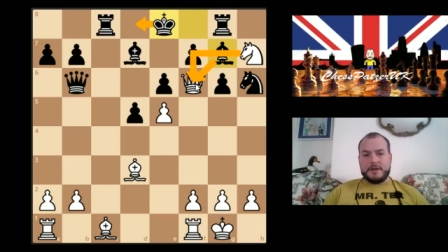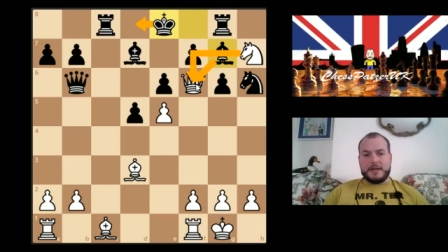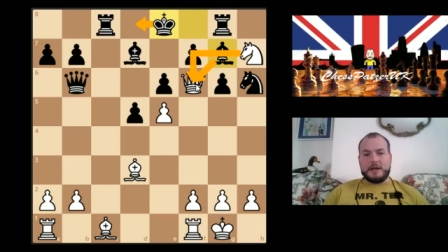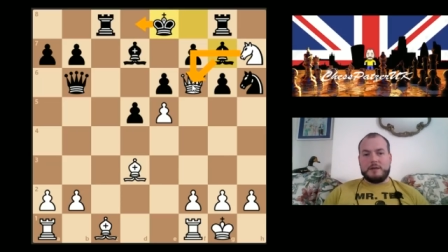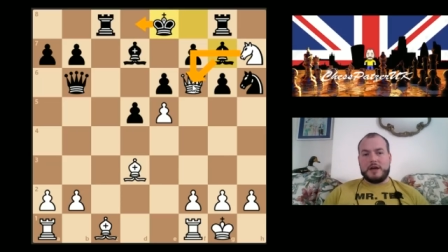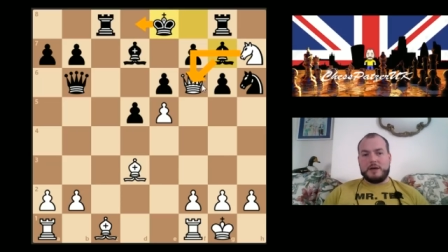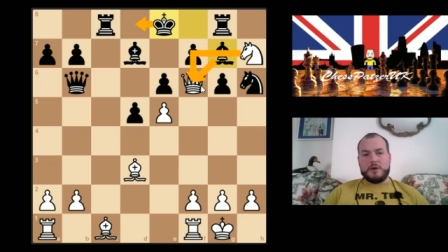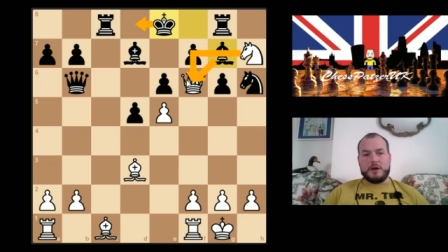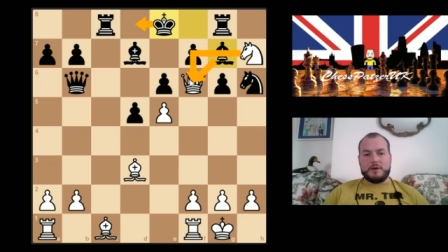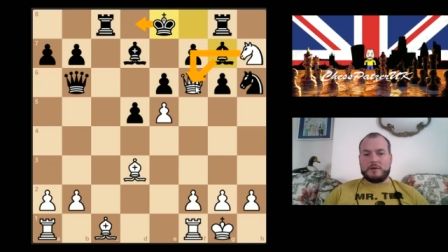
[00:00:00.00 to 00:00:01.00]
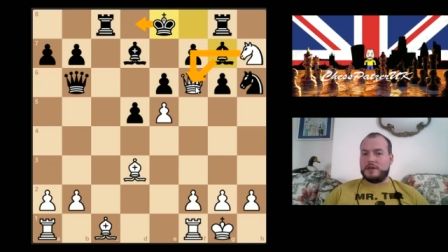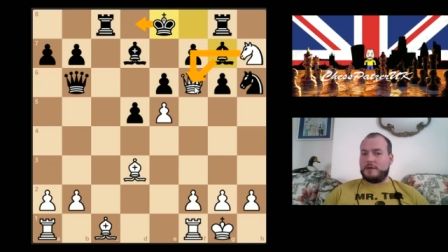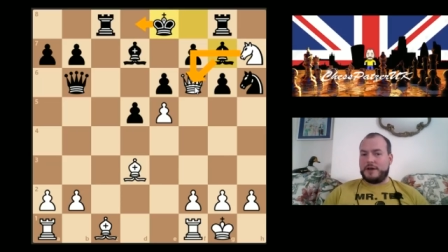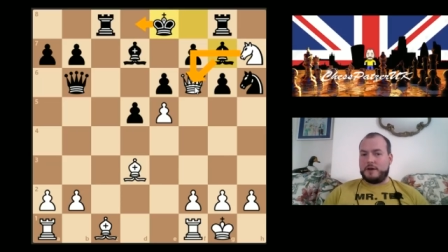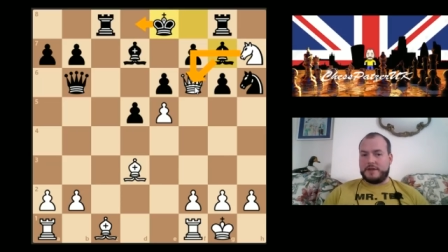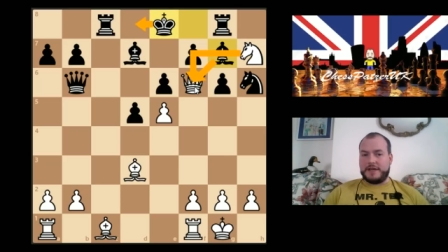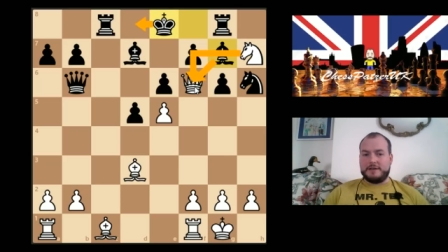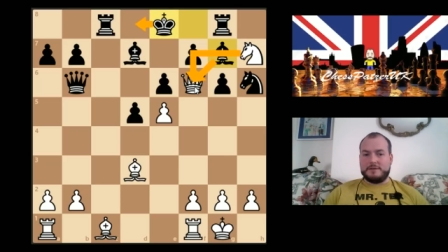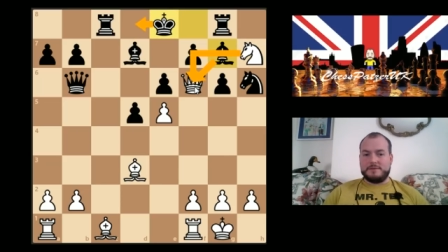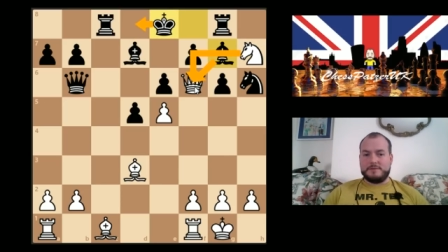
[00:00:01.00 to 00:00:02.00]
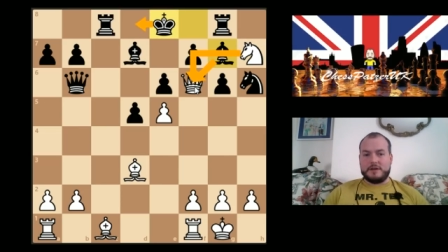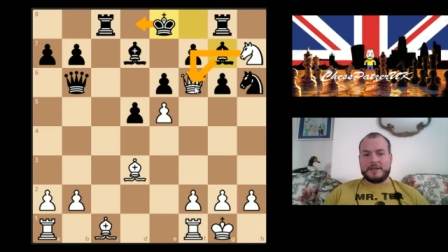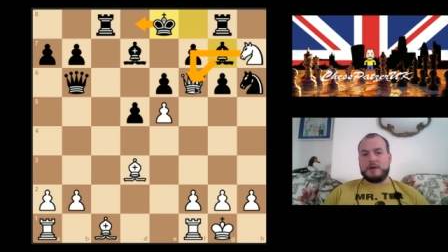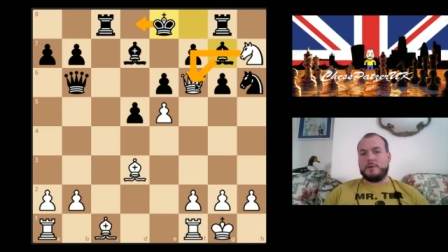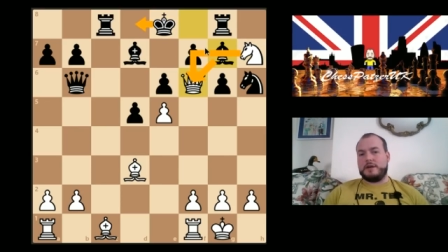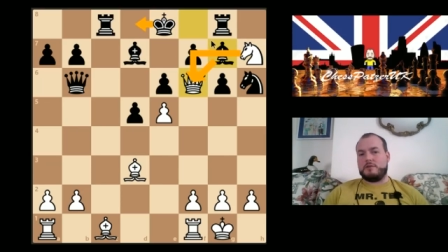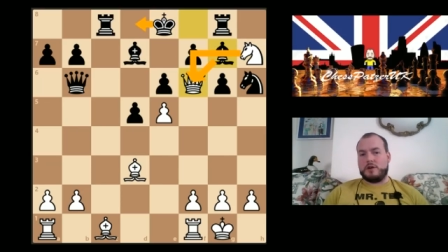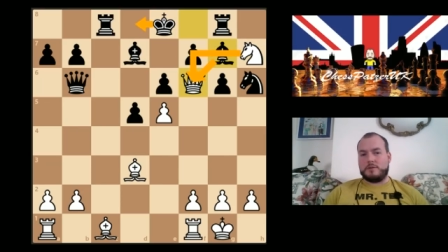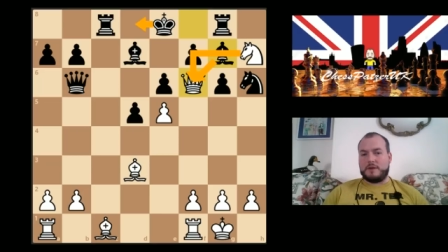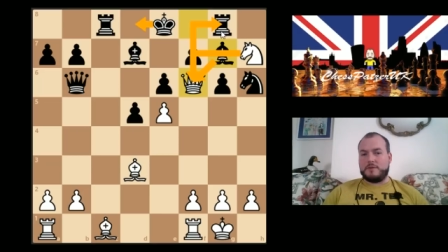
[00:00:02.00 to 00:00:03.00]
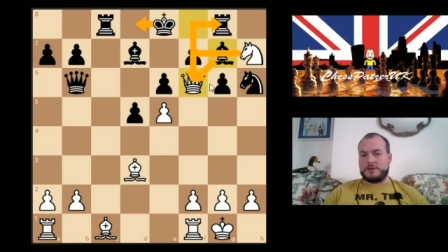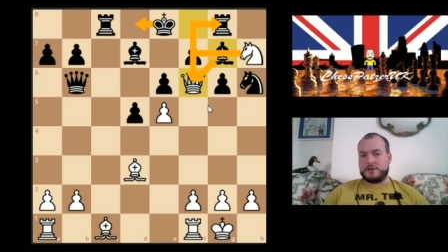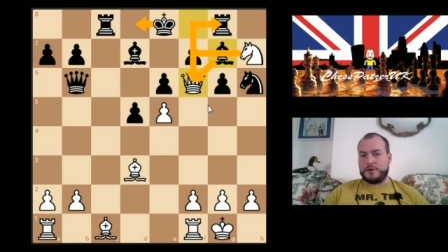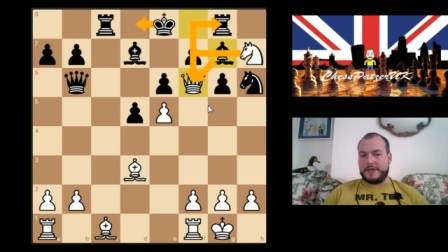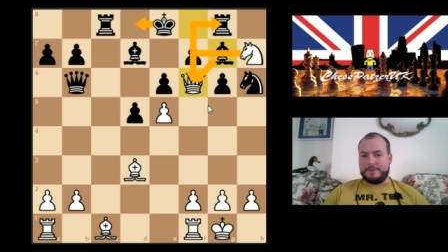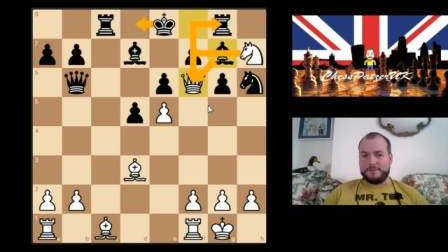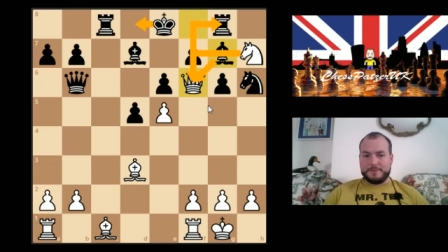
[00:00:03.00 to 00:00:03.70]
And then I'm like, well, I've got nothing after that. Okay, I win a rook, but I've lost a queen.